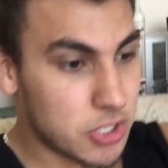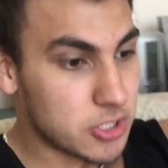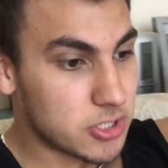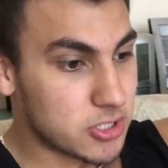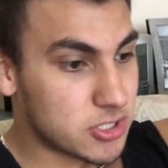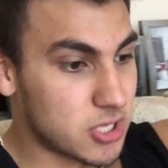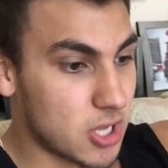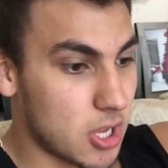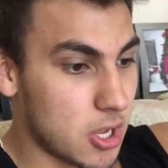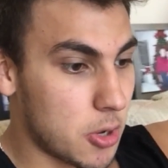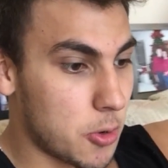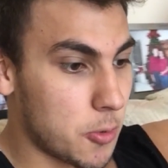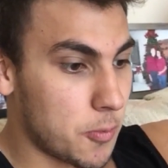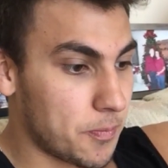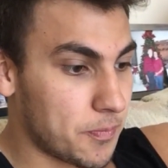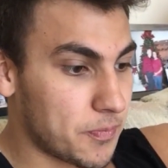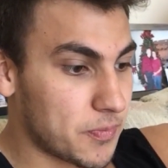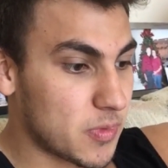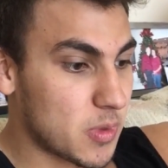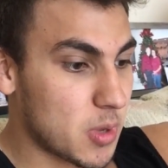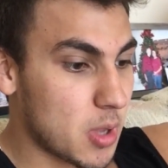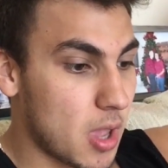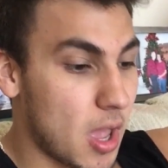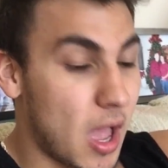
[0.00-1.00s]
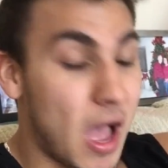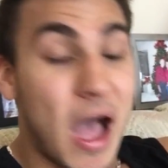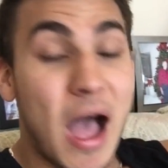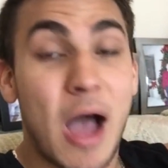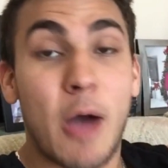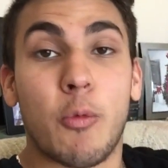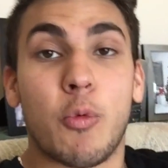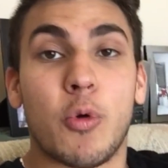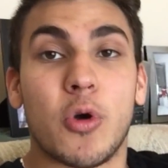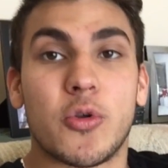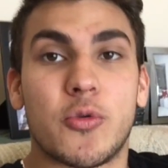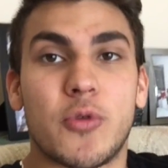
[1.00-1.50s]
So,
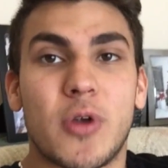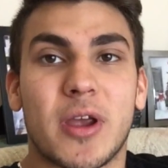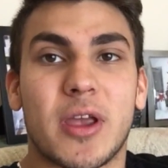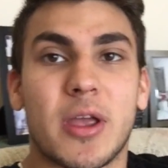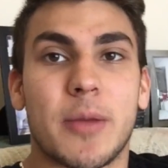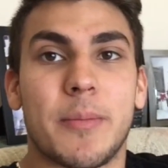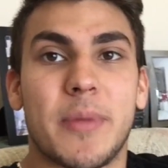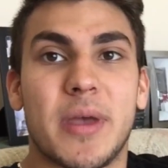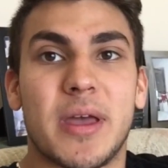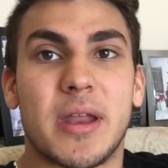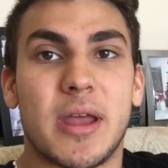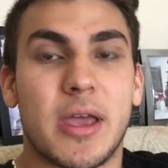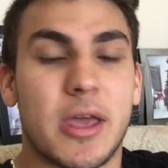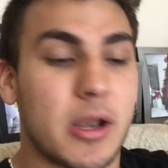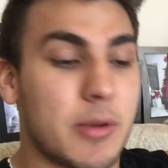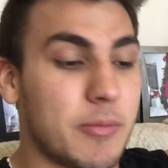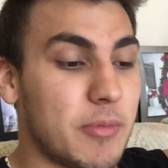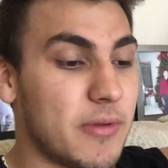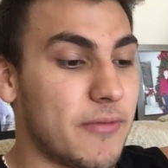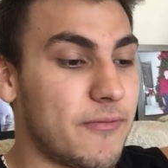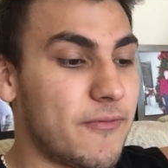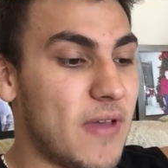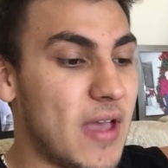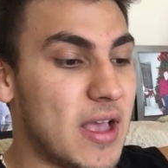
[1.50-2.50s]
I would recommend intermittent